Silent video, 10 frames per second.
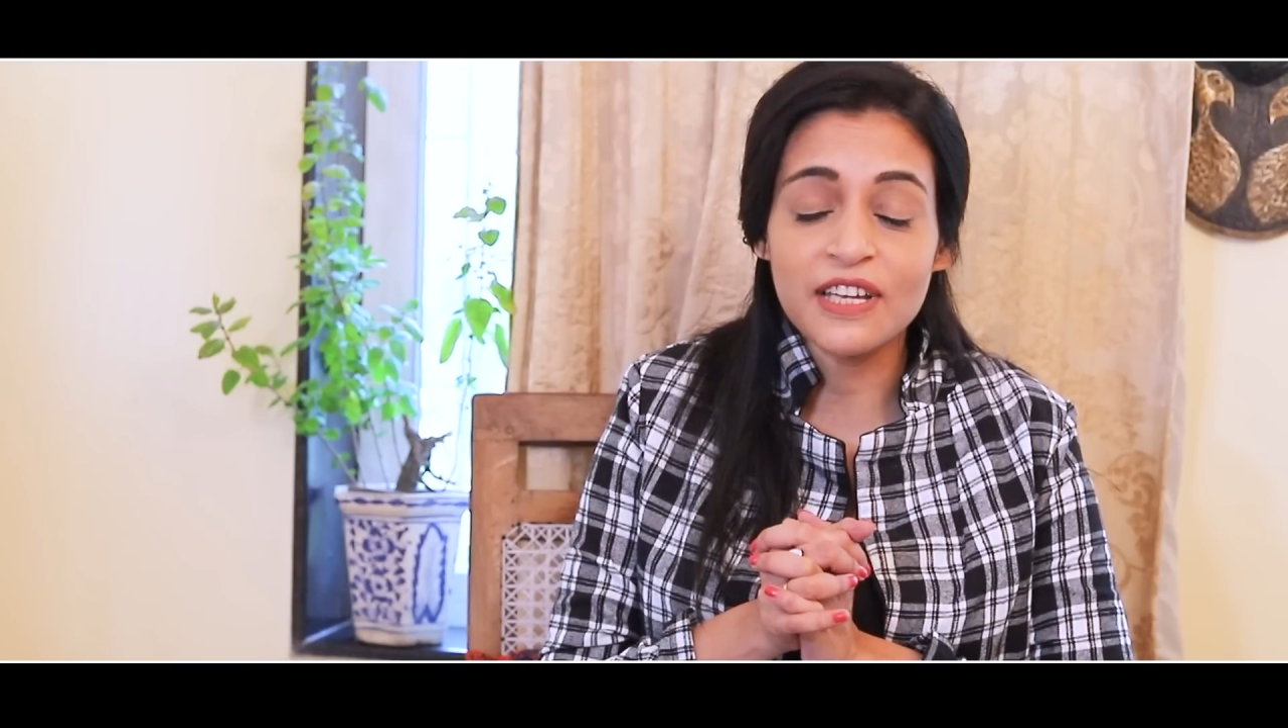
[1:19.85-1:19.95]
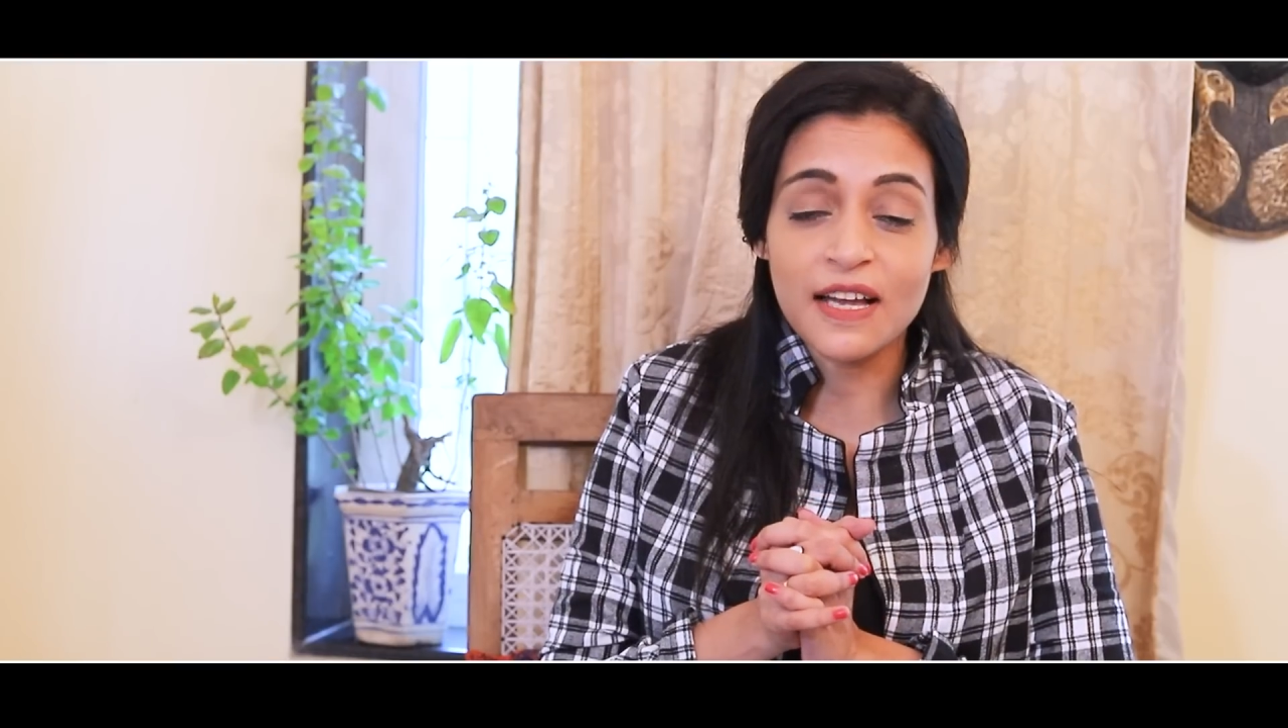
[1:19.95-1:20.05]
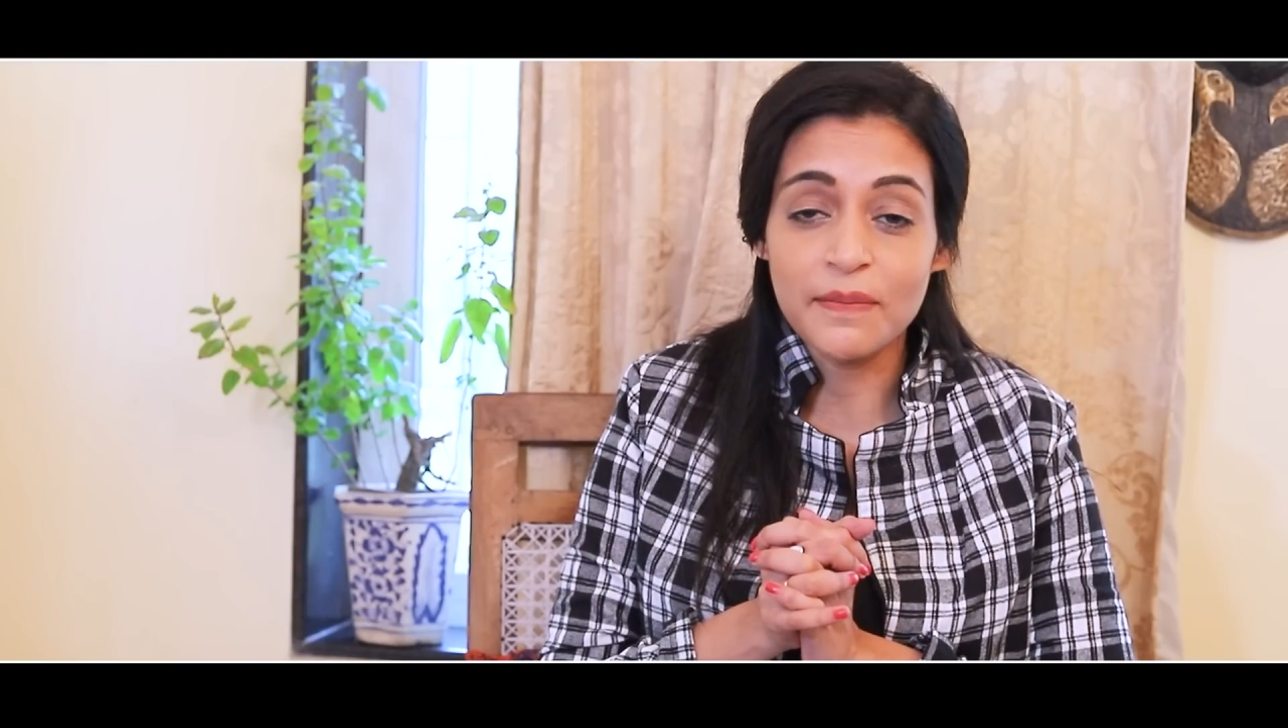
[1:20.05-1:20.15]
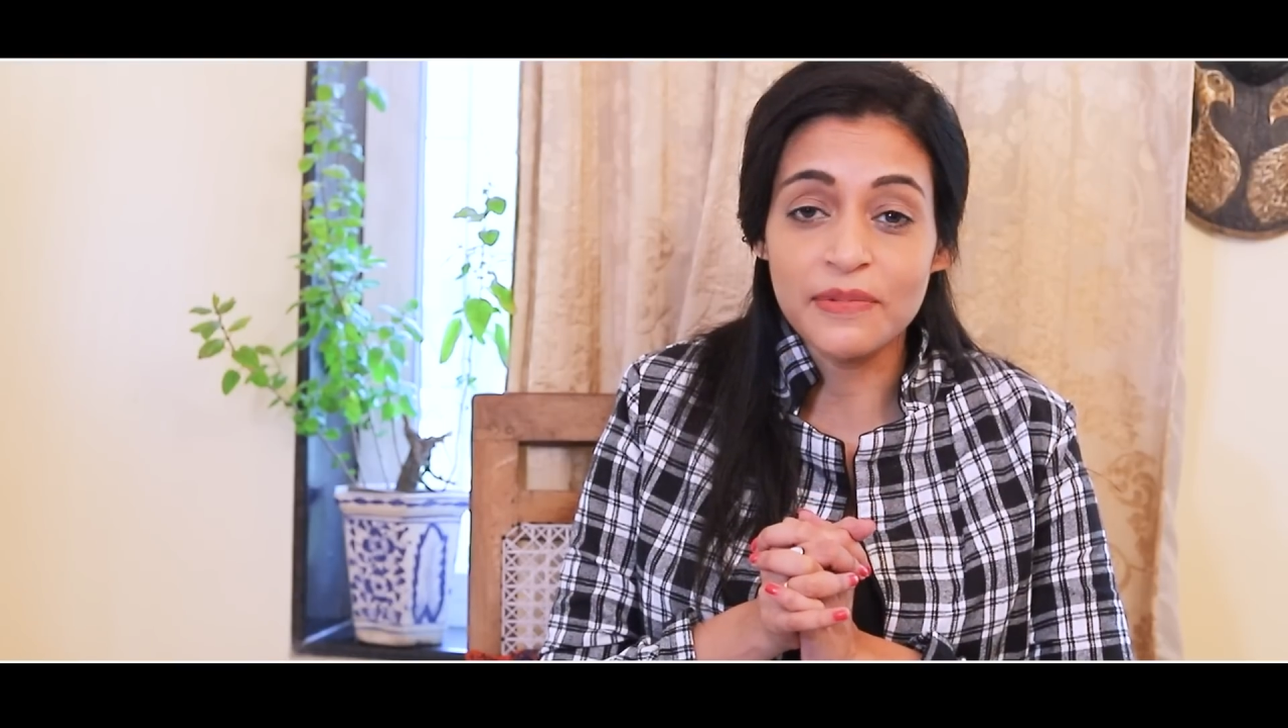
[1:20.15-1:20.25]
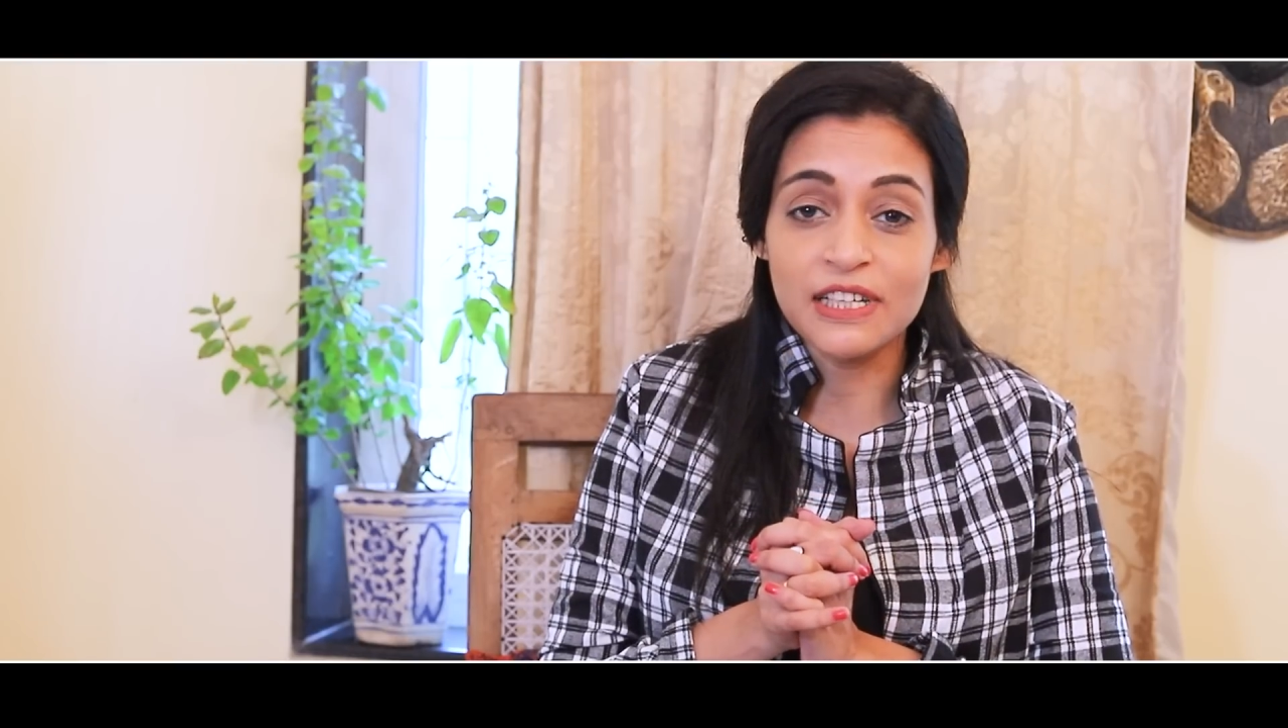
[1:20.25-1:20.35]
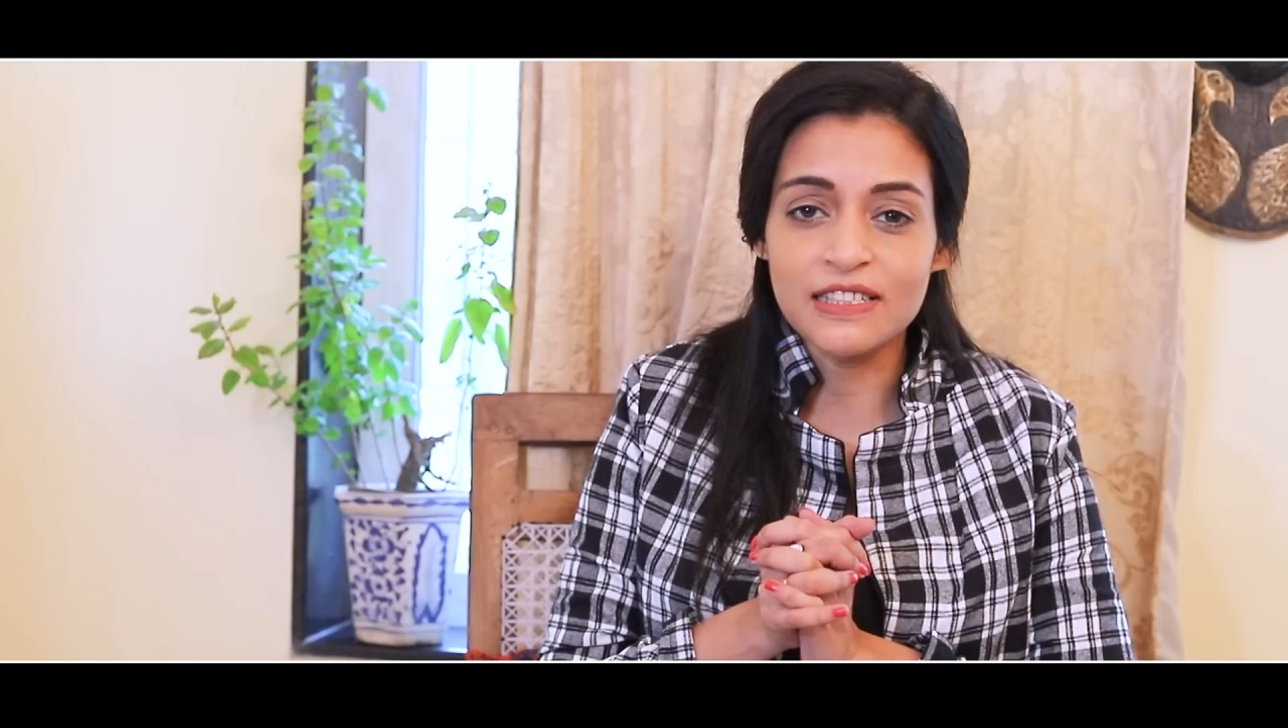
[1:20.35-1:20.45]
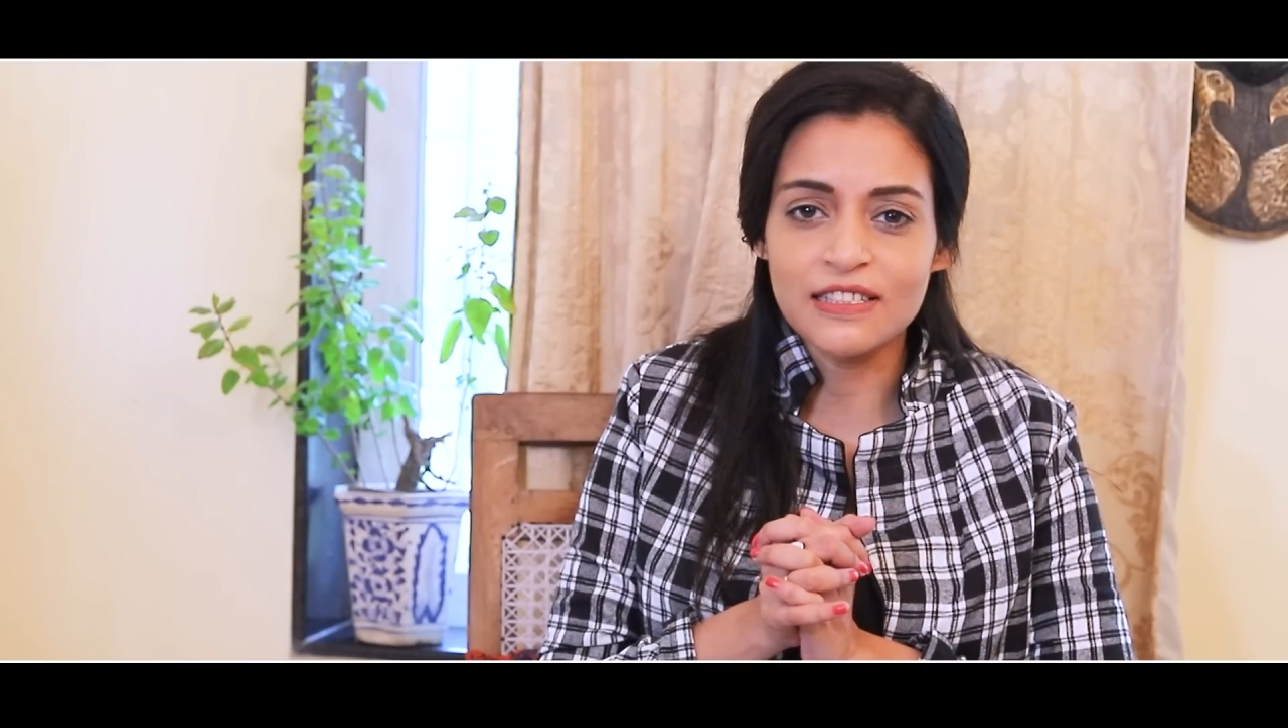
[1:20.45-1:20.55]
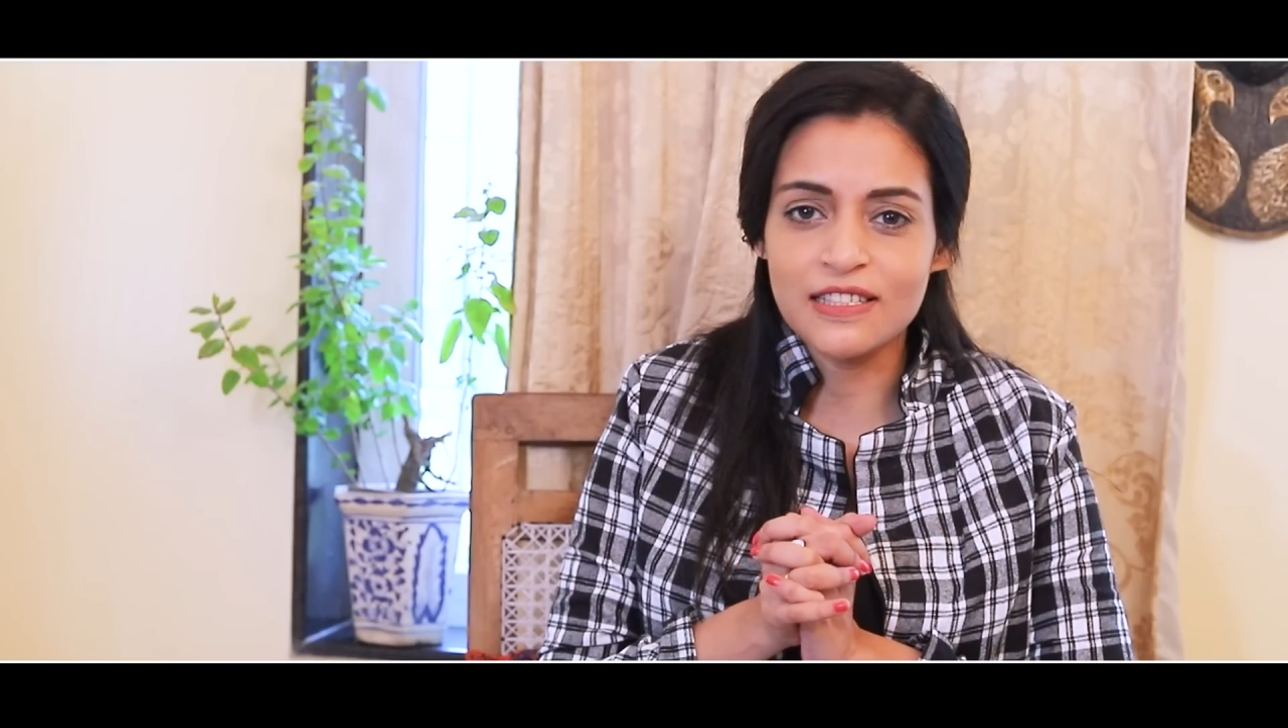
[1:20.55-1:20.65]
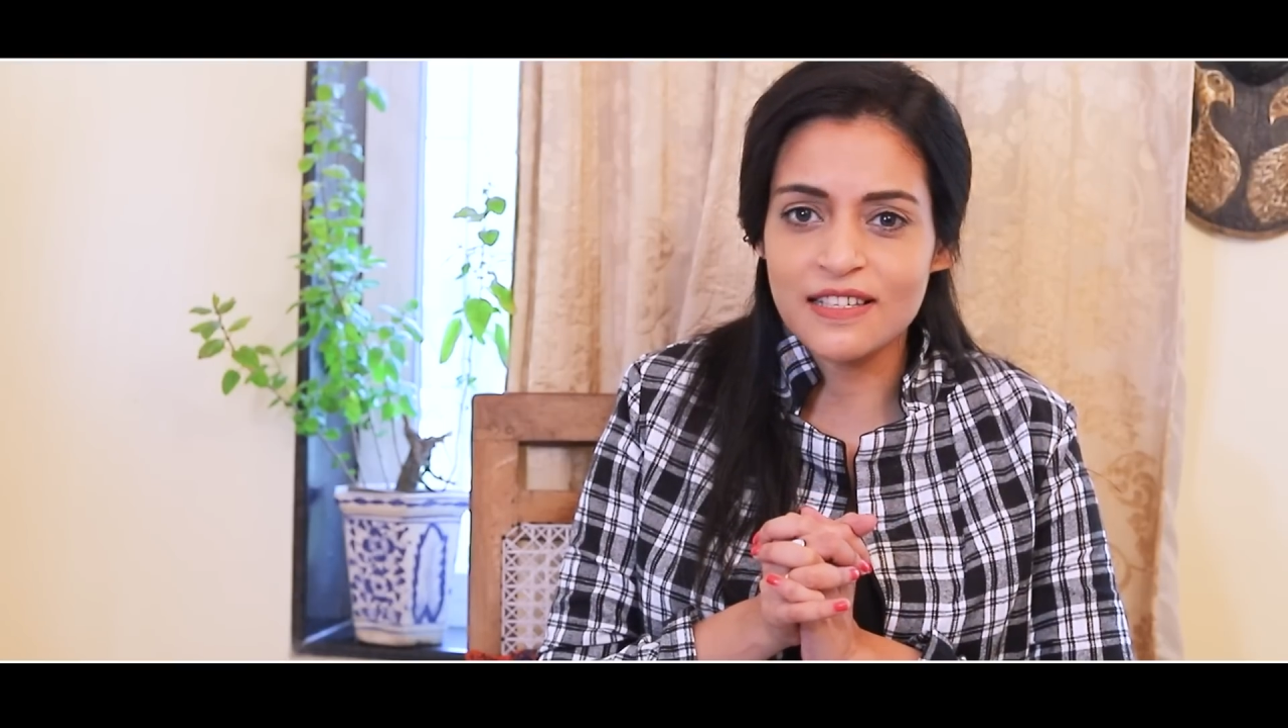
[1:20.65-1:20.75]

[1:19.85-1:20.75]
we complete